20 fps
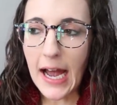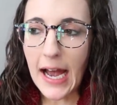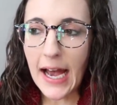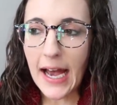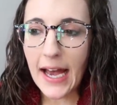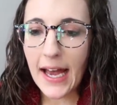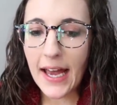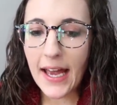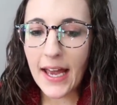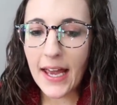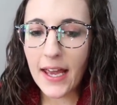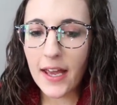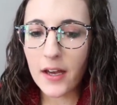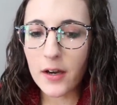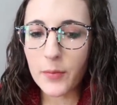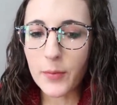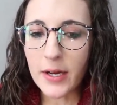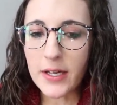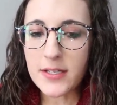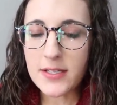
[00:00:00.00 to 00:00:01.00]

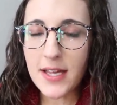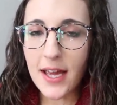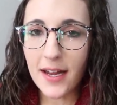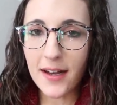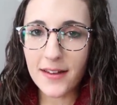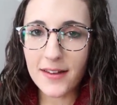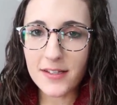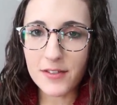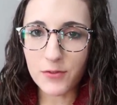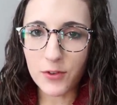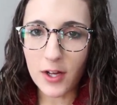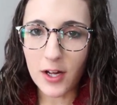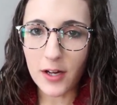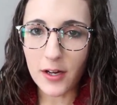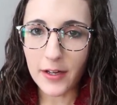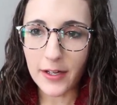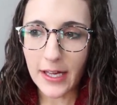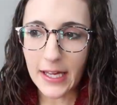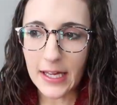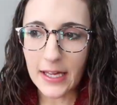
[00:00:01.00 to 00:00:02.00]
I went to edit this
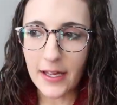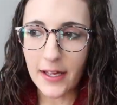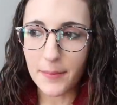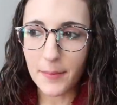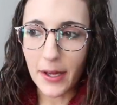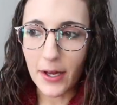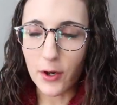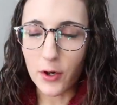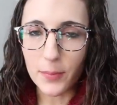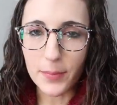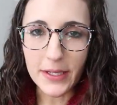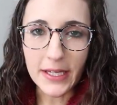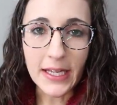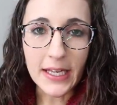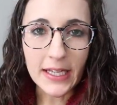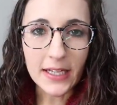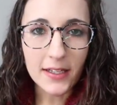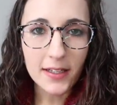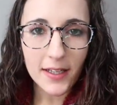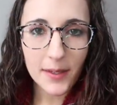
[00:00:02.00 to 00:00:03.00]
vlog and my whole
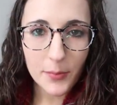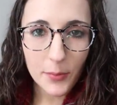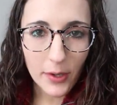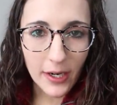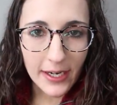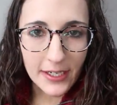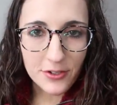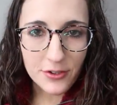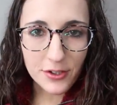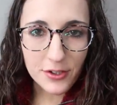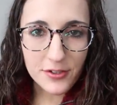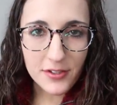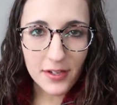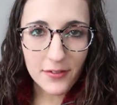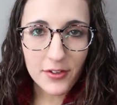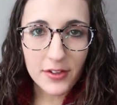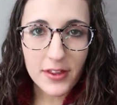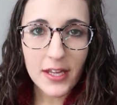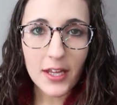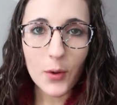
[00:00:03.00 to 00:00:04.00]
beginning clip where I introduced
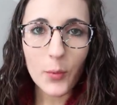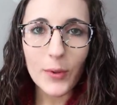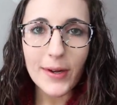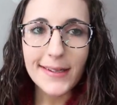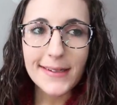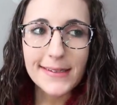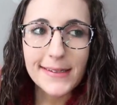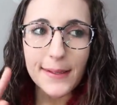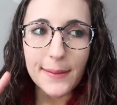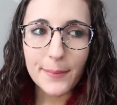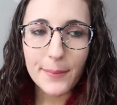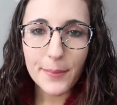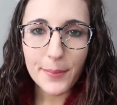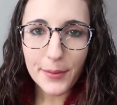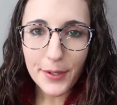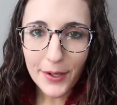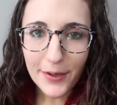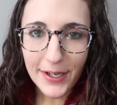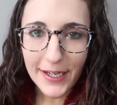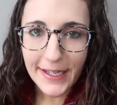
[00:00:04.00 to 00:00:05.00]
everything was
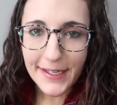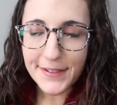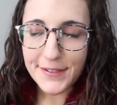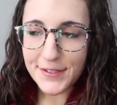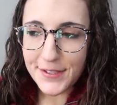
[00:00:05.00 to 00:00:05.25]
blurry.